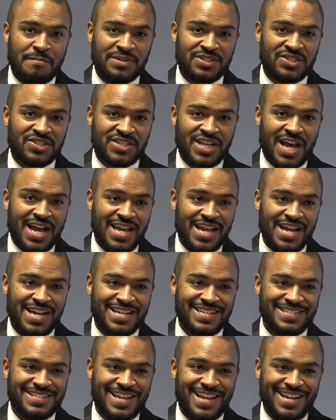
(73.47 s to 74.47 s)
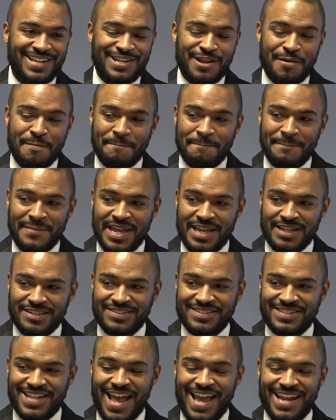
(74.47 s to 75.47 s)
If Messiah is in the
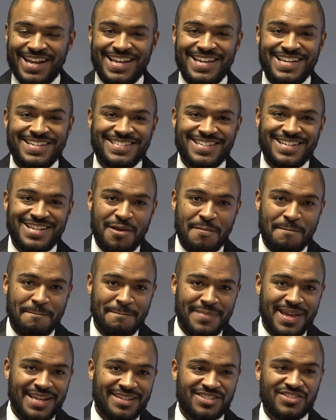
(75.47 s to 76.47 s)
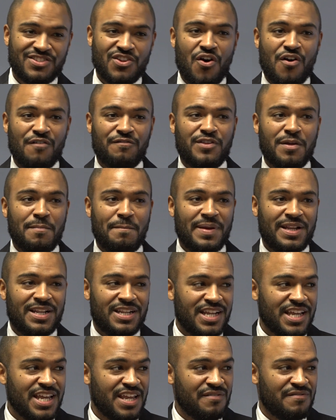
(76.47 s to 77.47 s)
midst, and He is in the midst
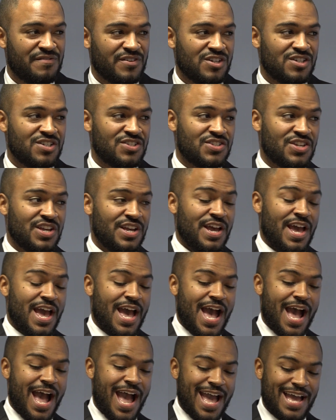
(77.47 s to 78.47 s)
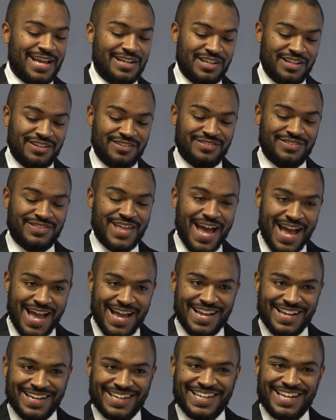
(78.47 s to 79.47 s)
of the believers, and
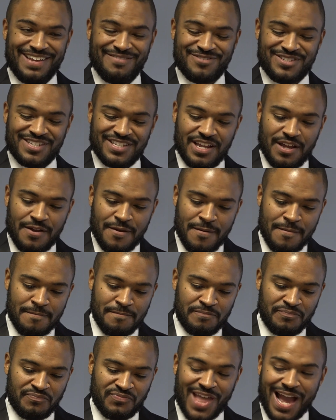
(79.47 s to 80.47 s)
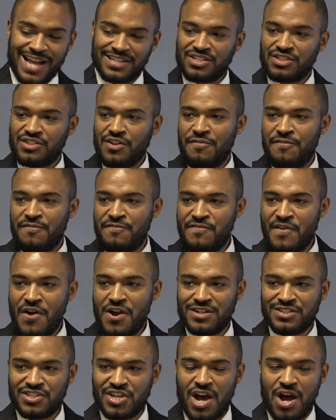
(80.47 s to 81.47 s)
that's
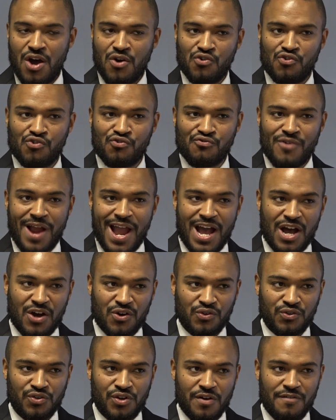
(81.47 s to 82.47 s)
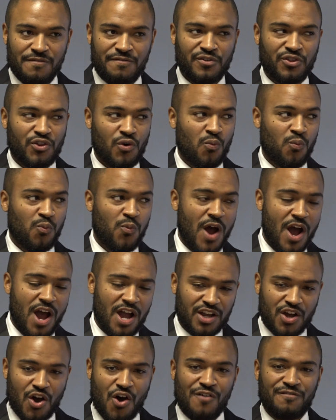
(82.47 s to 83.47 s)
the fertile ground for the
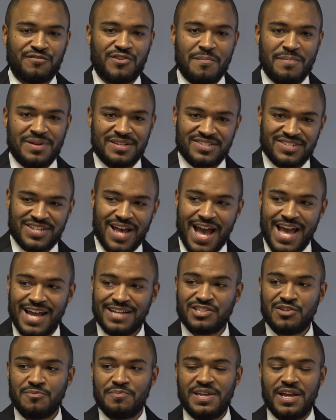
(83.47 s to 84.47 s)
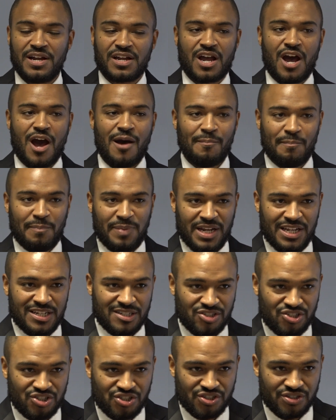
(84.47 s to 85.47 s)
work of the Messiah to be
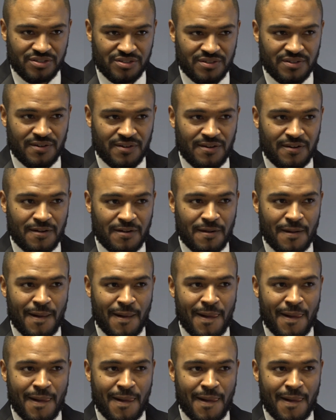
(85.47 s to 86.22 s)
accomplished.